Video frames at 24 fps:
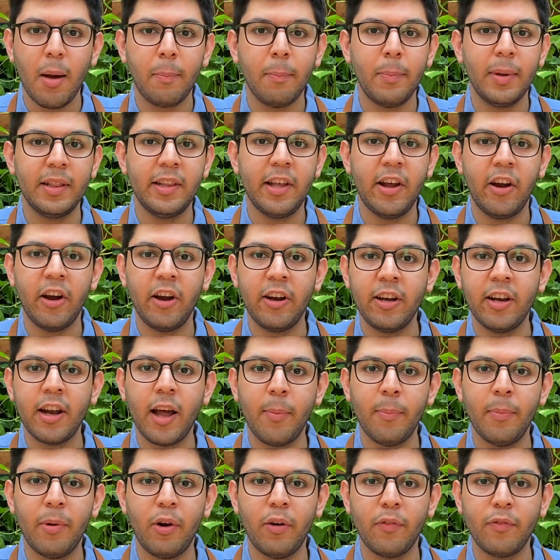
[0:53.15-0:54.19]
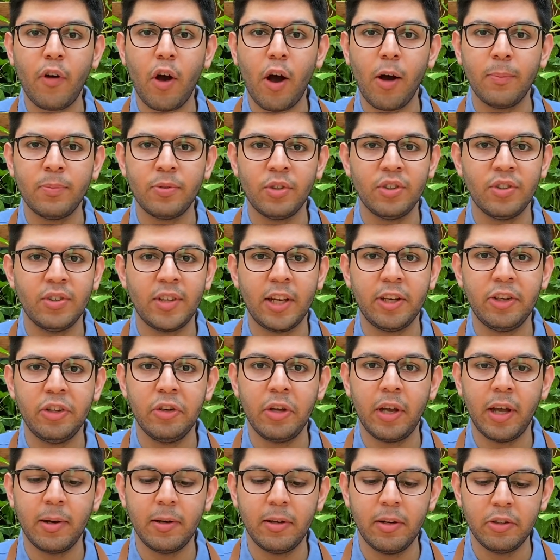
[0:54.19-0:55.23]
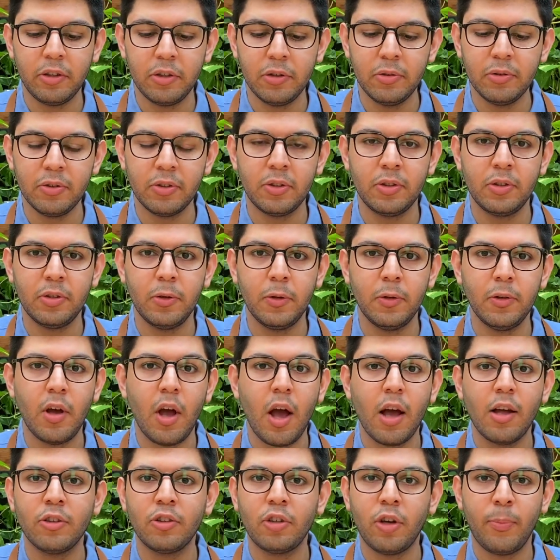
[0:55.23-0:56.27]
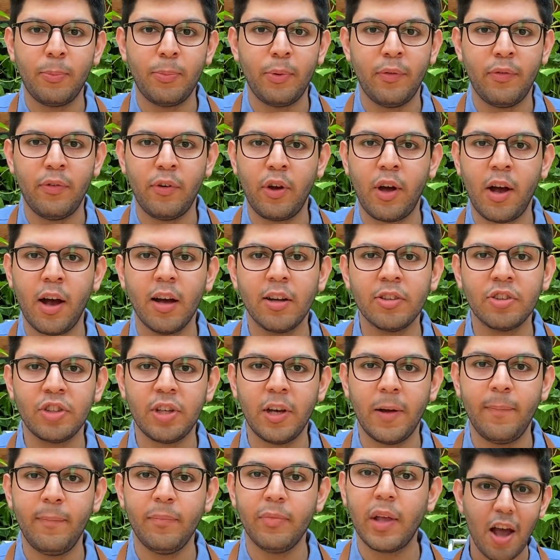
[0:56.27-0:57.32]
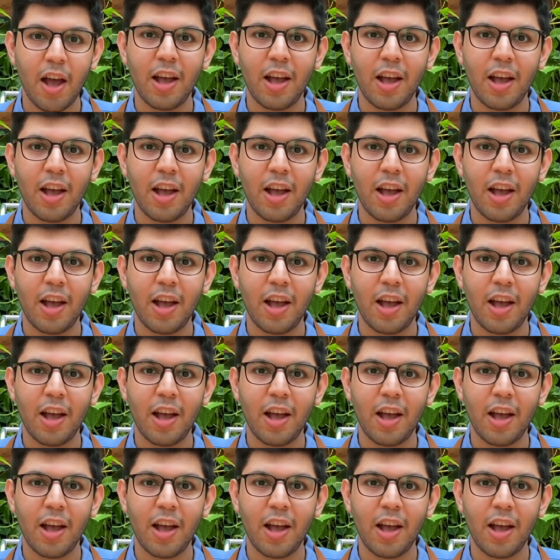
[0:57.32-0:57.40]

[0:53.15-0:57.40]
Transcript: but there are a number of options that you can use to top your focaccia.